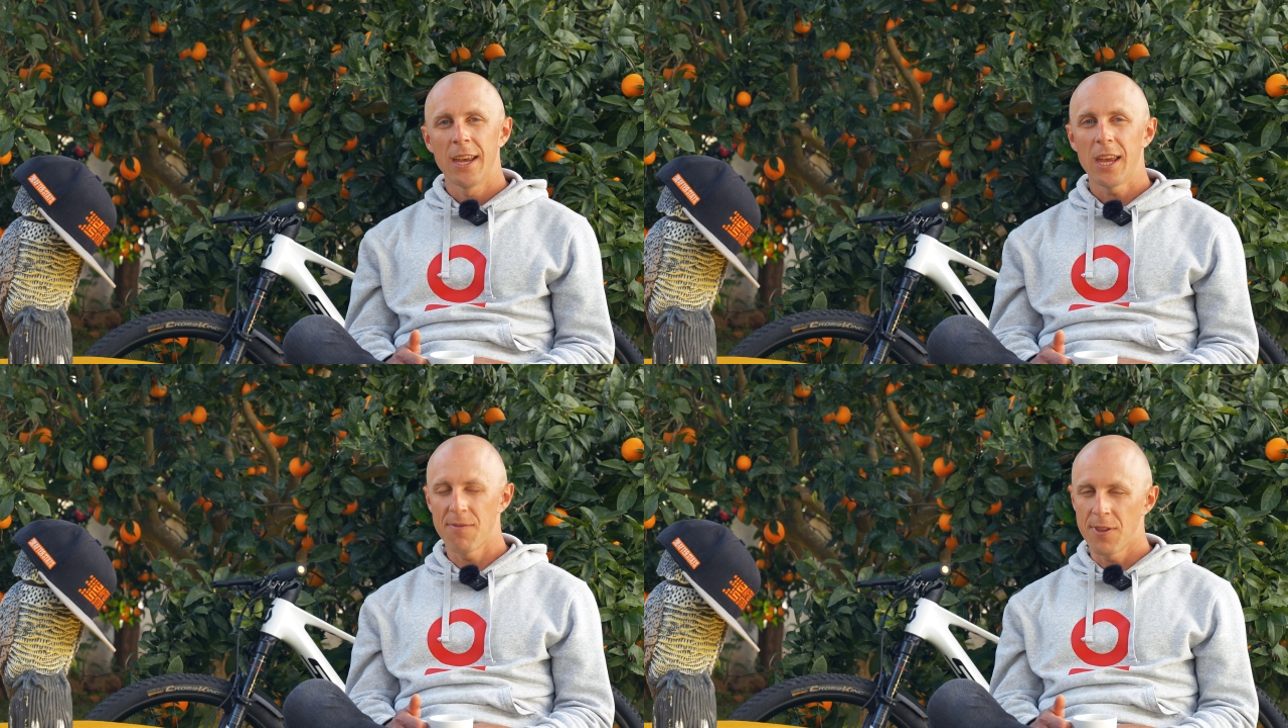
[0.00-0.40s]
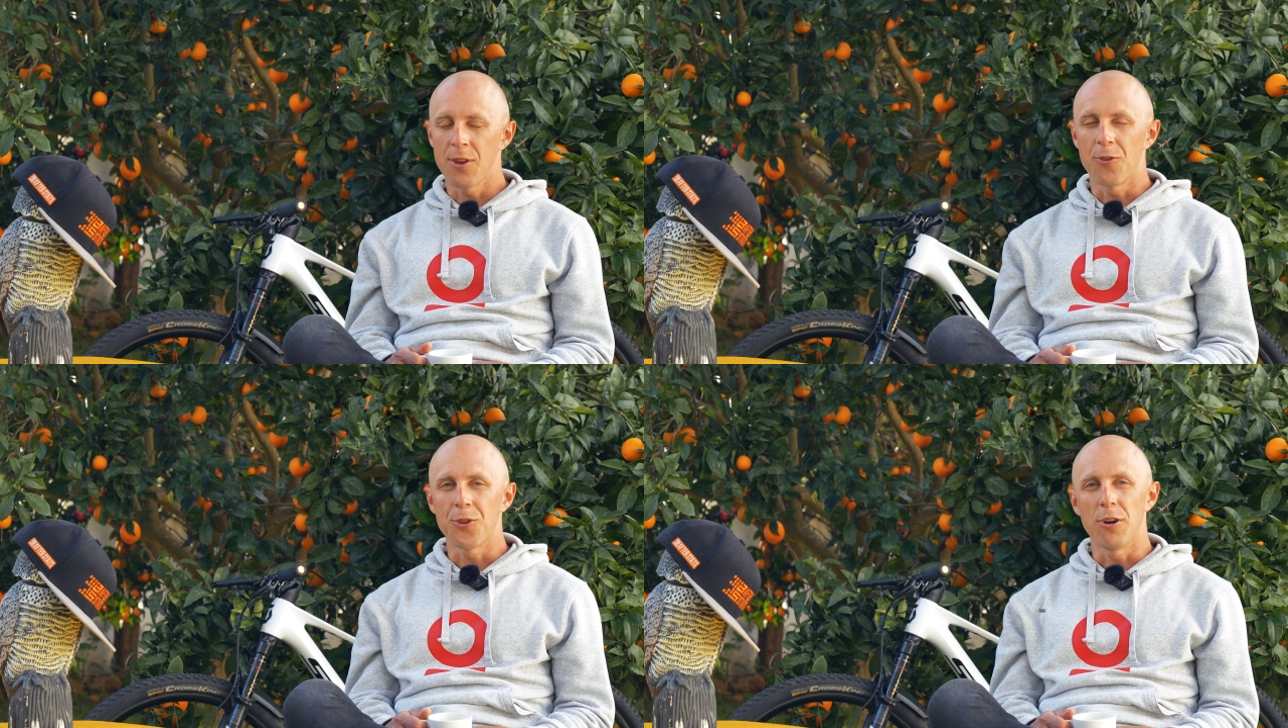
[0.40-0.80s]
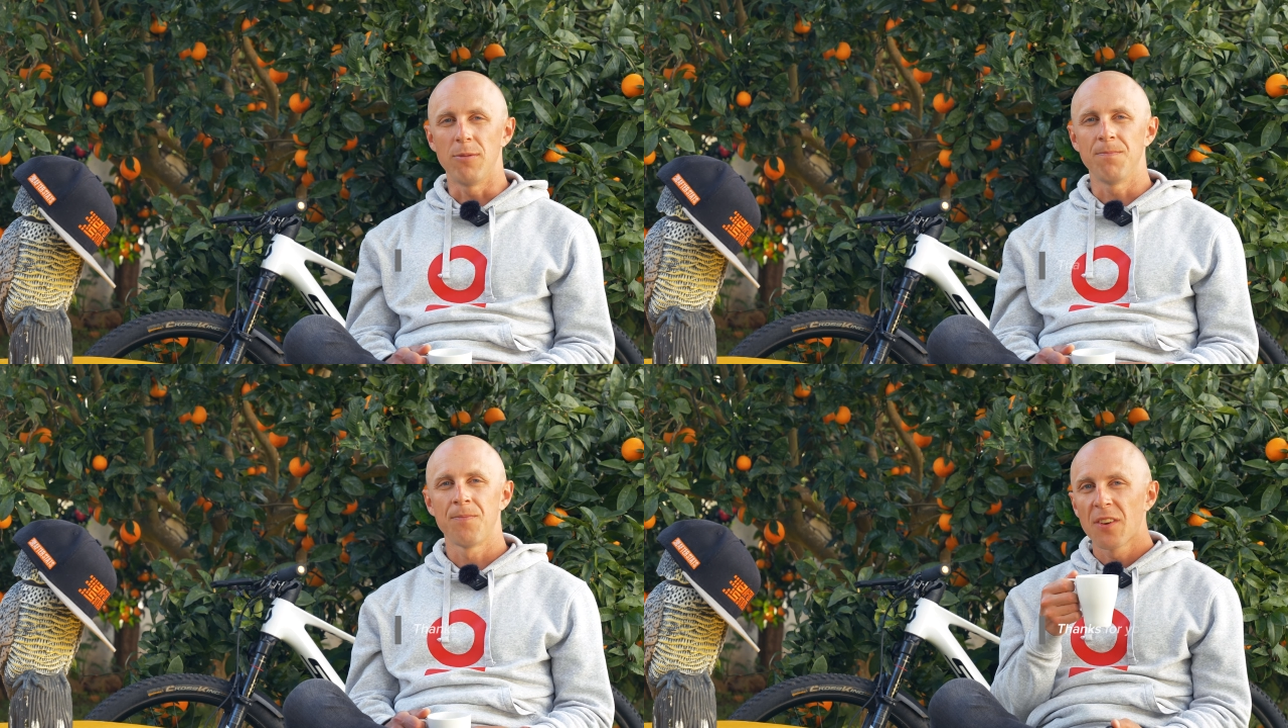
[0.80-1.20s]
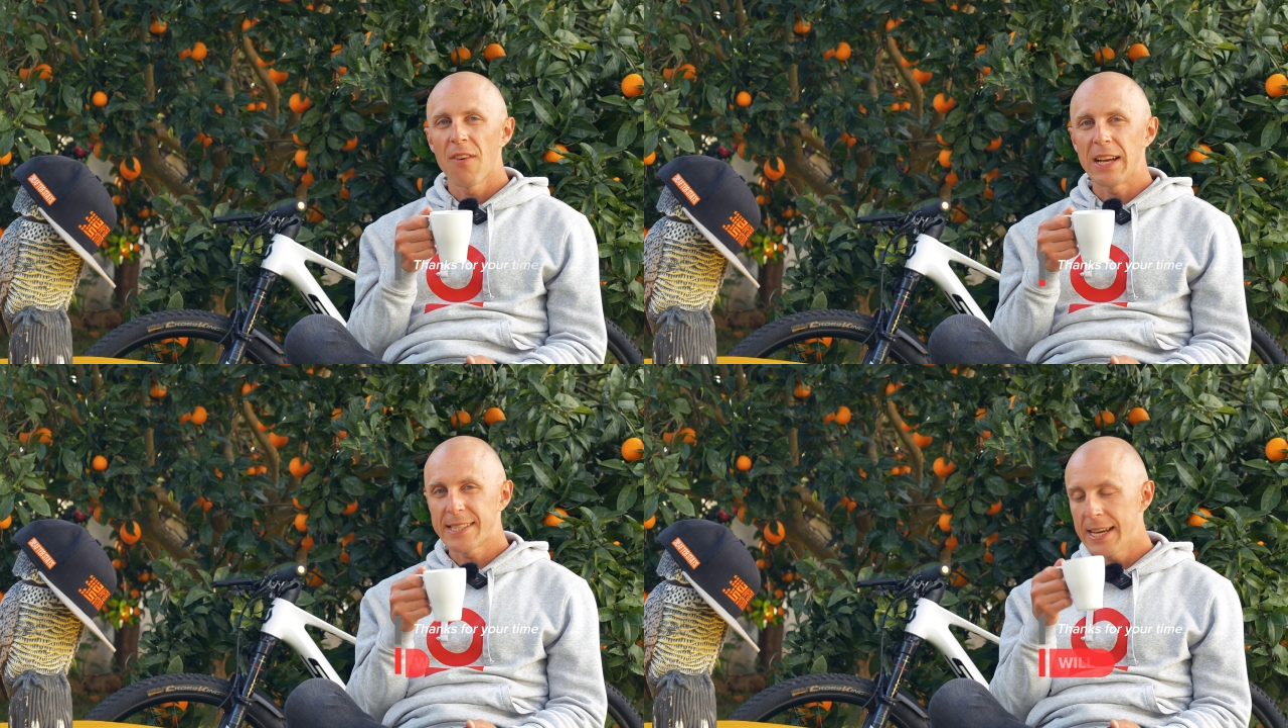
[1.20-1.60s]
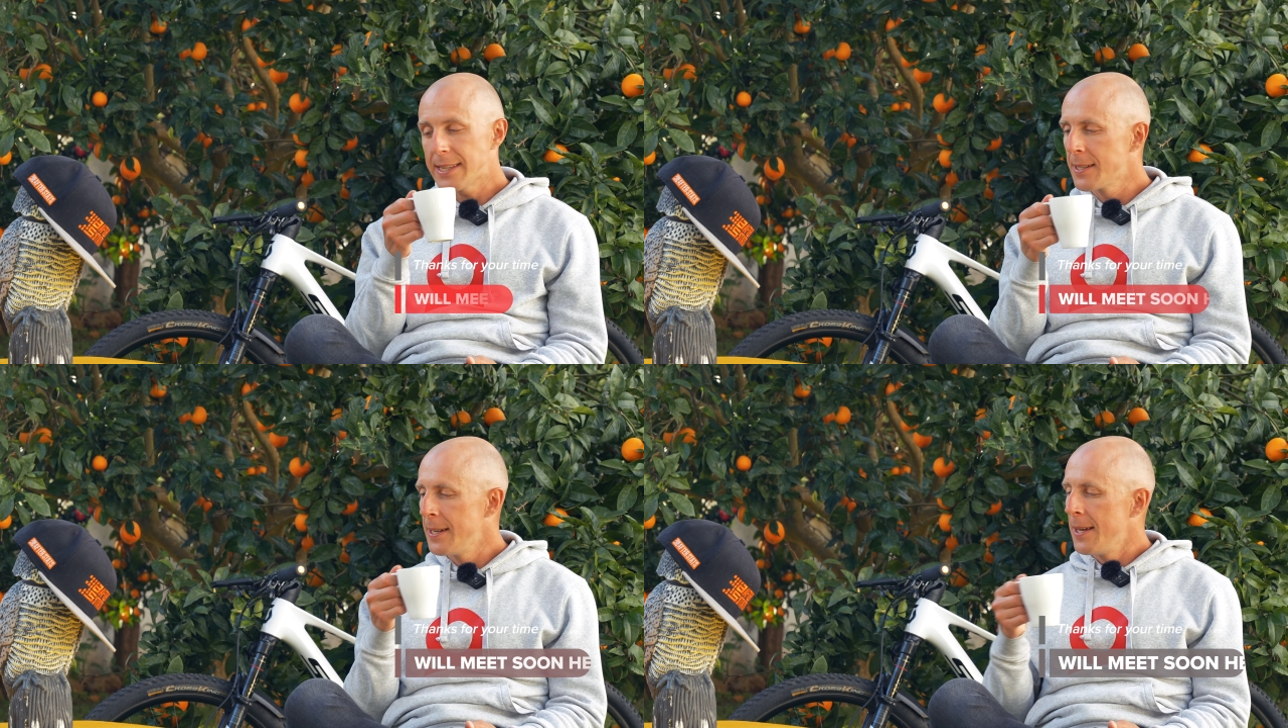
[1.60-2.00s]
in the near term. That's
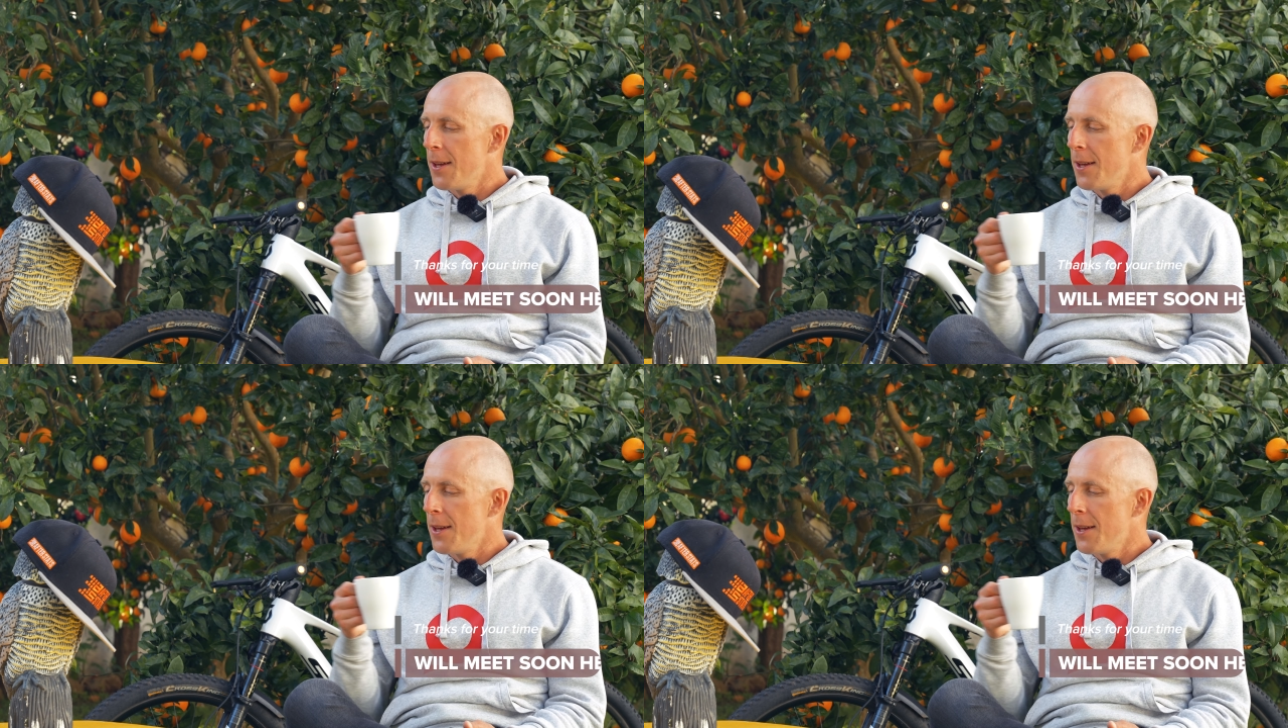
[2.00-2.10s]
it.